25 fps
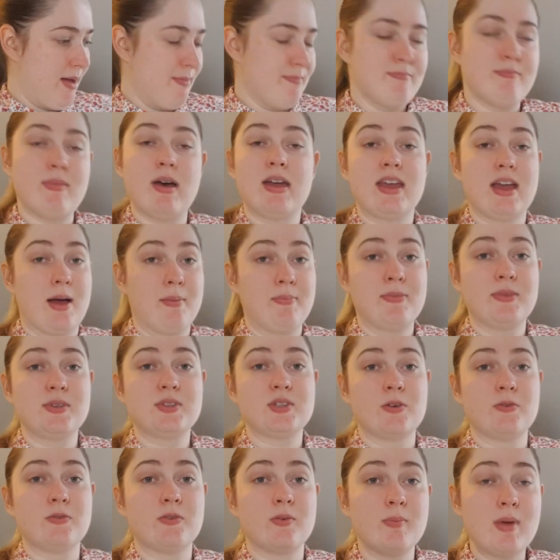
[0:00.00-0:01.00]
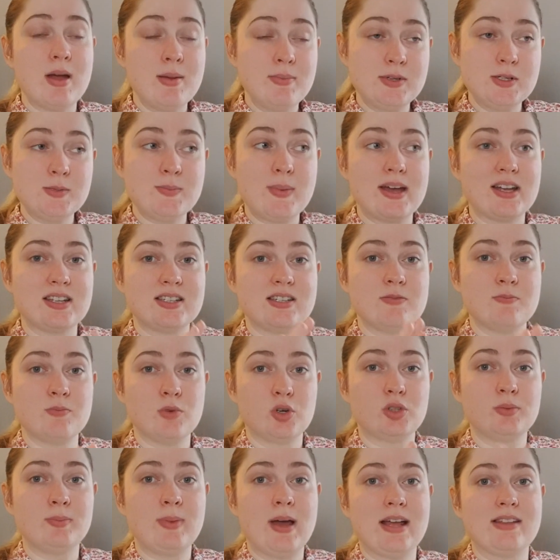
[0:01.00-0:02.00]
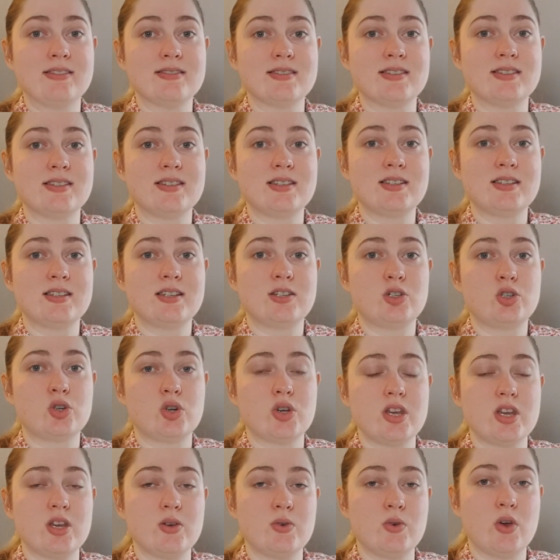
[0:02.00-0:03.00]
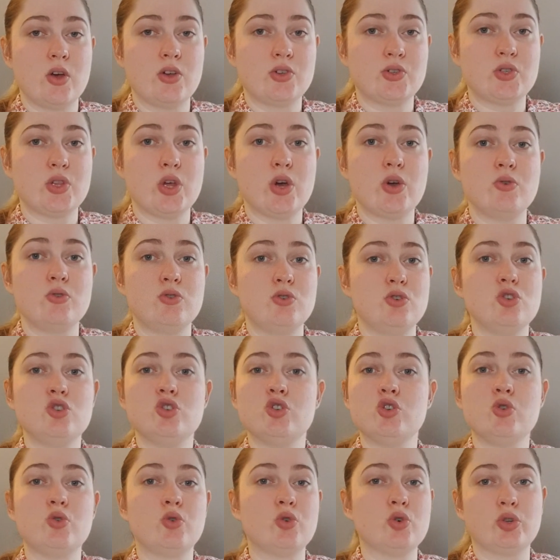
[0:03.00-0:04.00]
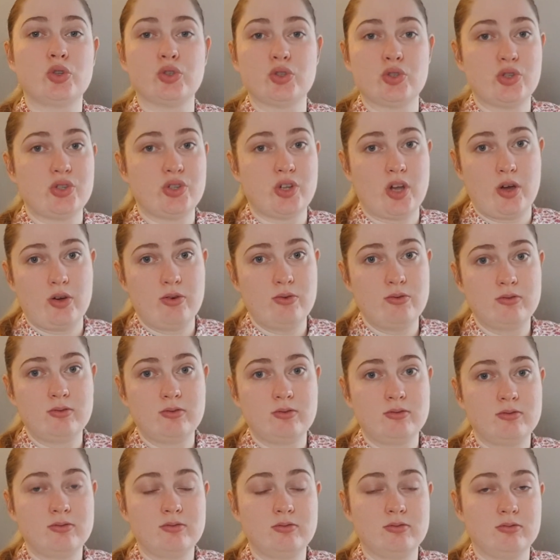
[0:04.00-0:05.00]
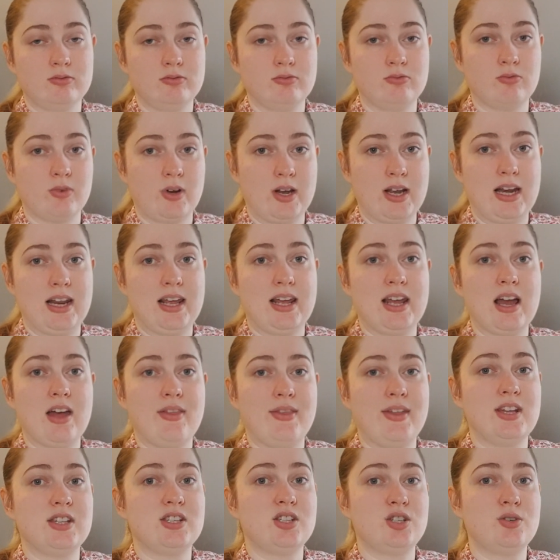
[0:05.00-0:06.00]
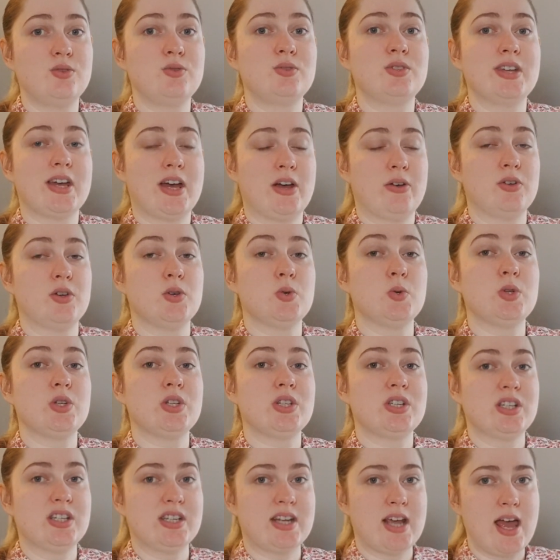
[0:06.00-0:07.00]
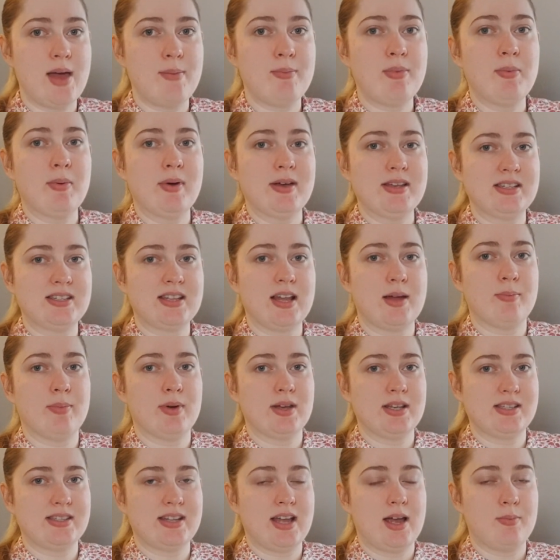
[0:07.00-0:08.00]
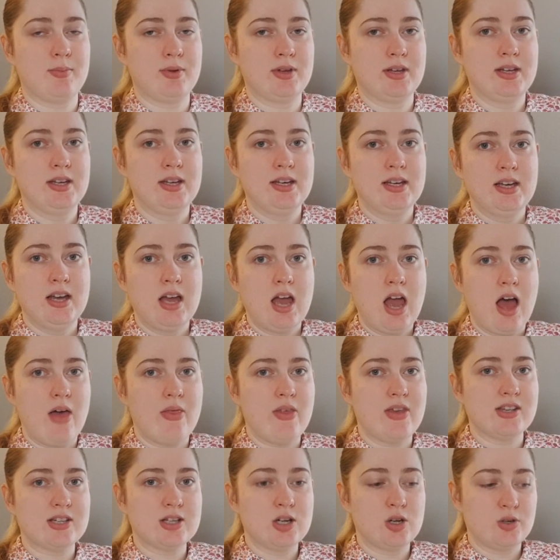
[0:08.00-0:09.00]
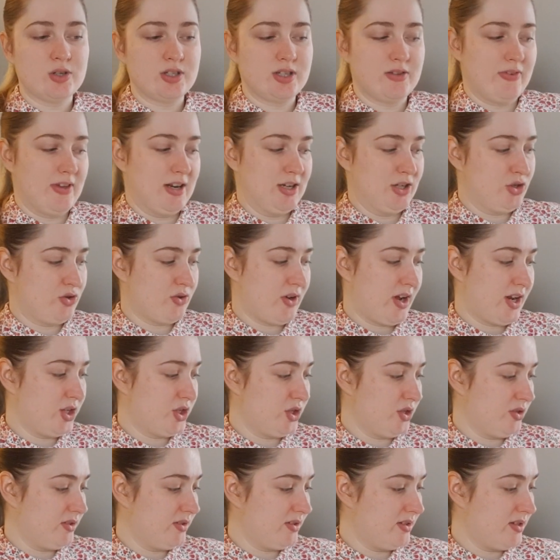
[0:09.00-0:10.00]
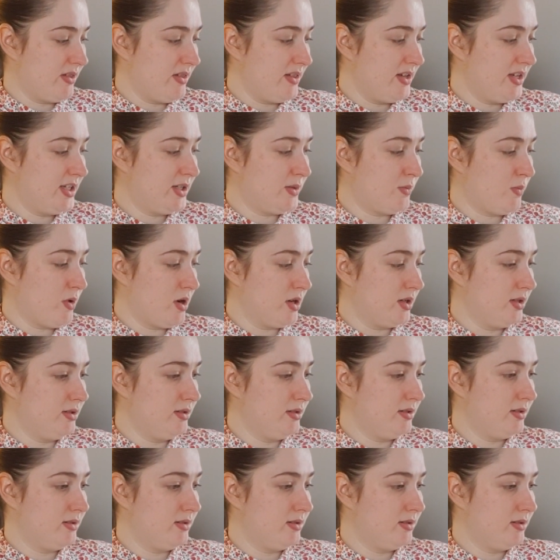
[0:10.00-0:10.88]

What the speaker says: But yeah, so from my perspective, modern patterns treat you as though you couldn't sew, really, and they do tell you step by step by step, and there's lots of illustrations. This one,